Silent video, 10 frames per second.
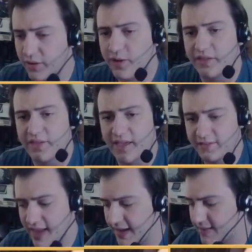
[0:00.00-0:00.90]
where there's
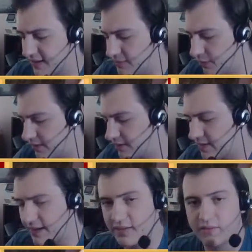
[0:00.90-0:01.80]
access points,
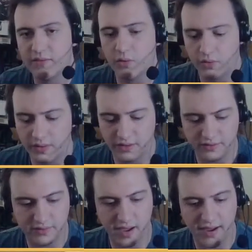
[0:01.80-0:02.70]
like all these
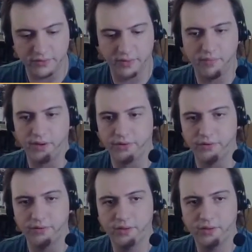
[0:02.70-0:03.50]
tiles are modelled